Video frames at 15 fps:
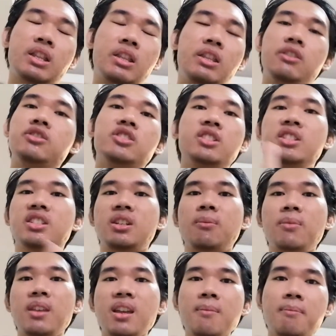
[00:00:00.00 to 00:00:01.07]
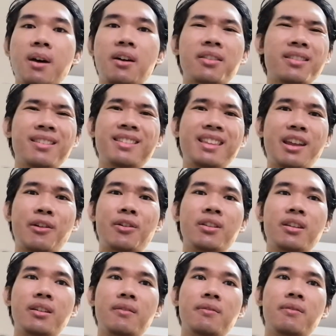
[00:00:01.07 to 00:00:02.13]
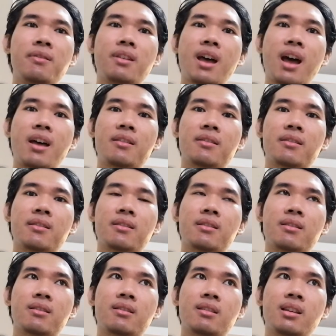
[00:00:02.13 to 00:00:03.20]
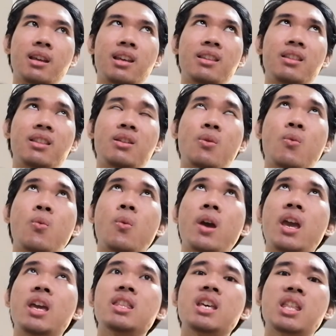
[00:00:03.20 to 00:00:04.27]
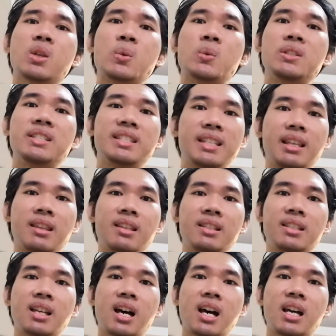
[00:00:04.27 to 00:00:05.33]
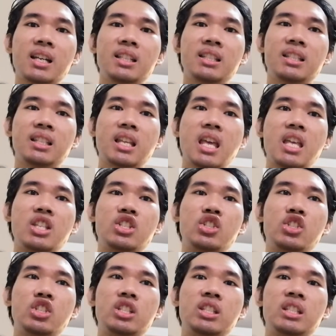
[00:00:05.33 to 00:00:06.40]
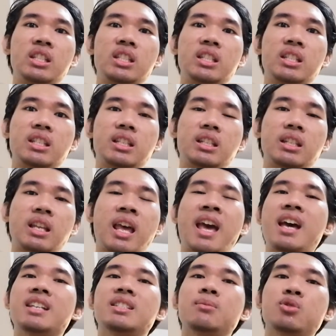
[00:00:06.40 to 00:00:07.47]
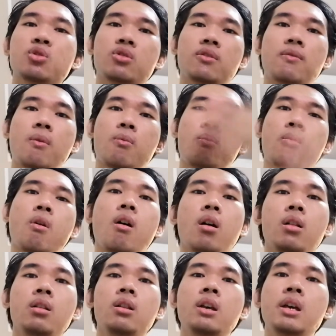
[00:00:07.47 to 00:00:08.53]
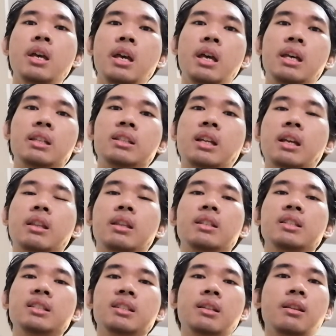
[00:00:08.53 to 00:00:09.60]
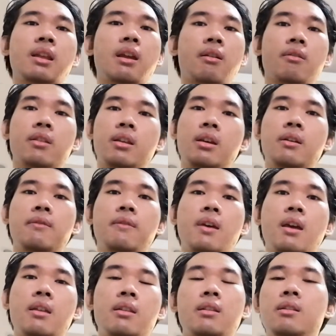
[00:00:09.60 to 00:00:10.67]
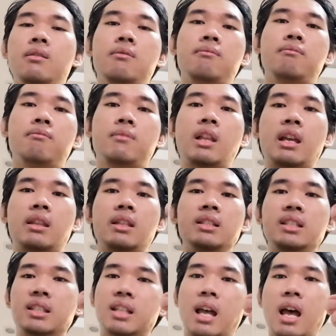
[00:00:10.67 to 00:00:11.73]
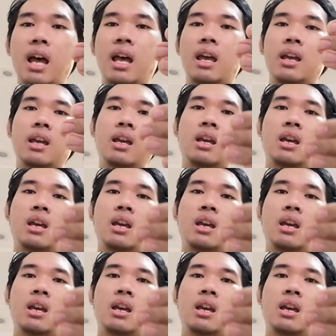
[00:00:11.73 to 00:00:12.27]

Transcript: There's just something about the narrative that the way that it was synthesized, it just has some sort of a wall. It's like, this is the narrative, and like, this is I,